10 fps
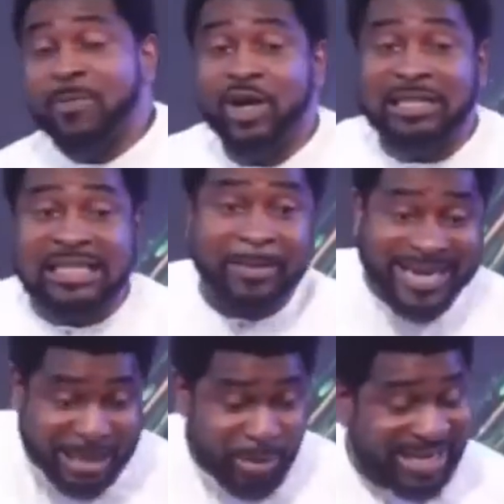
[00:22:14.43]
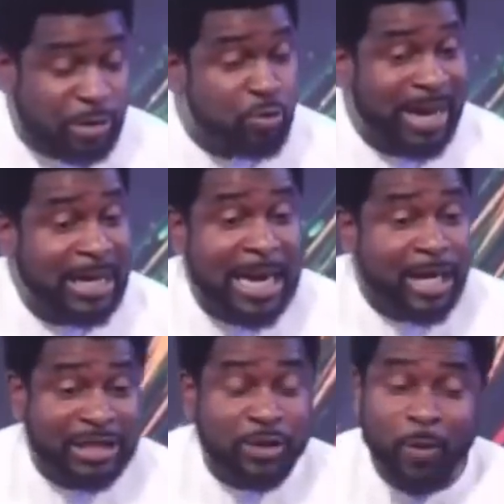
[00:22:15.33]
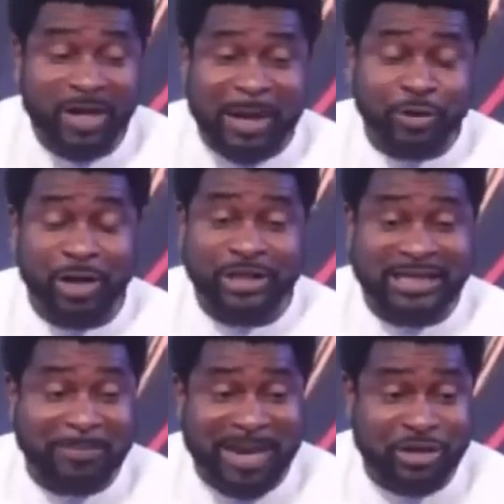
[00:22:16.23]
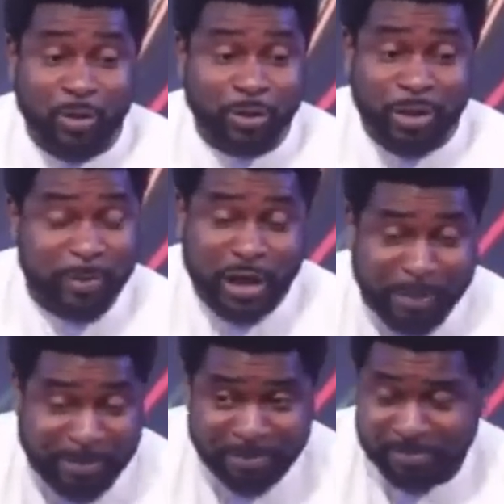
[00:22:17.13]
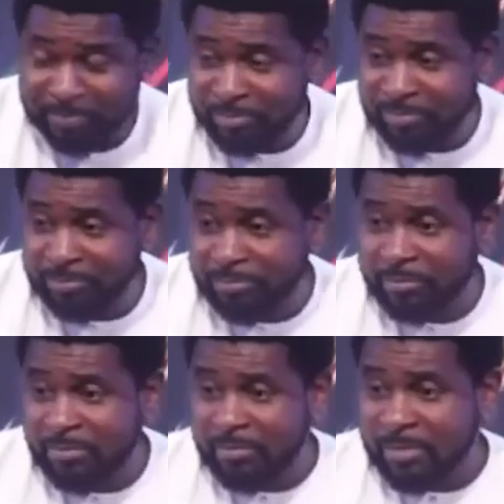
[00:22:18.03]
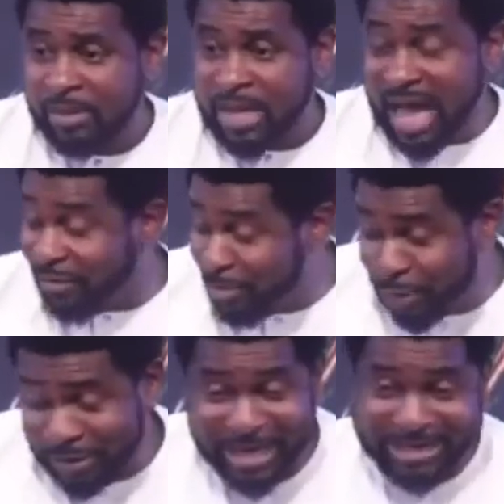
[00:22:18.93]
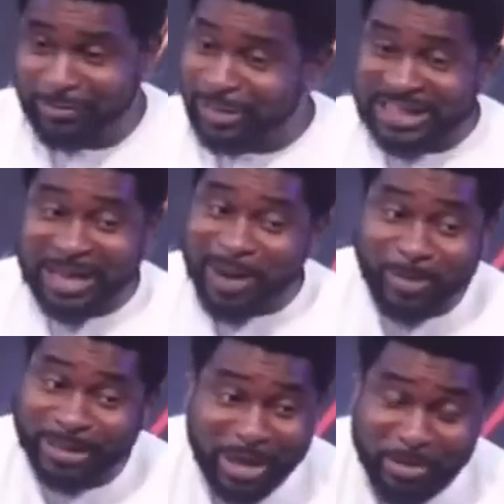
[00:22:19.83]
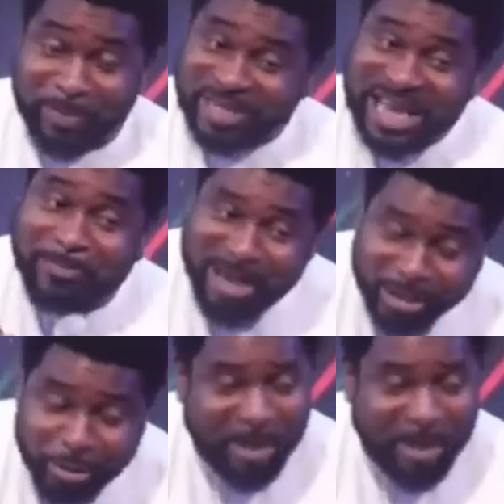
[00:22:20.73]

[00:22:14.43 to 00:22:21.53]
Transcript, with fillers: all the time, this one as a woman, you see, what helps you attract a man is not what to help you keep him. I have the book there, 7 Things I Badly Want to Tell Women. Please, I beg you, buy